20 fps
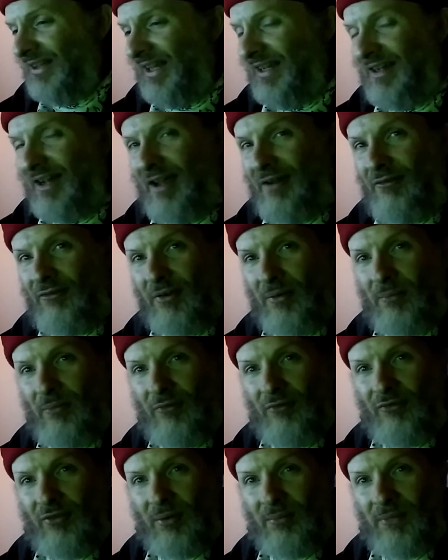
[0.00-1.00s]
like guy from
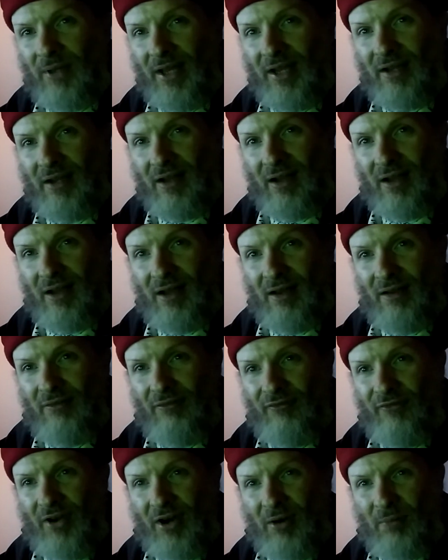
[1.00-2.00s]
like
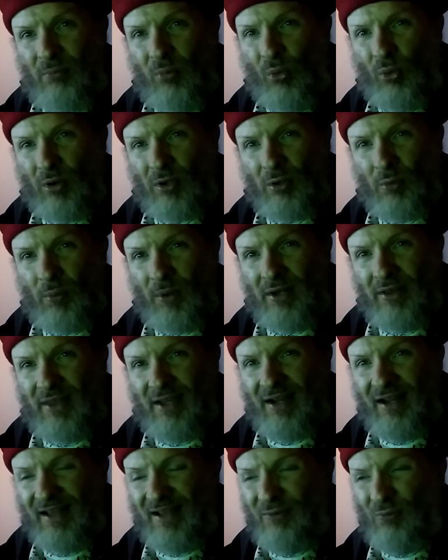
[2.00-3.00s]
Fairport or what they
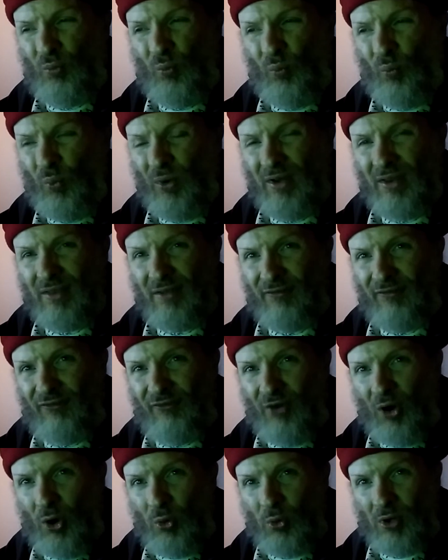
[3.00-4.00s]
got one of the
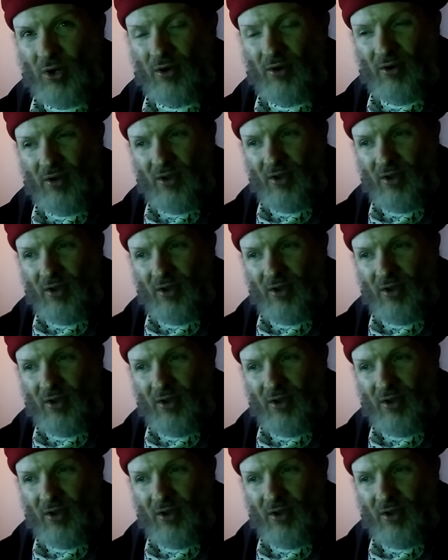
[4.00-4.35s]
folk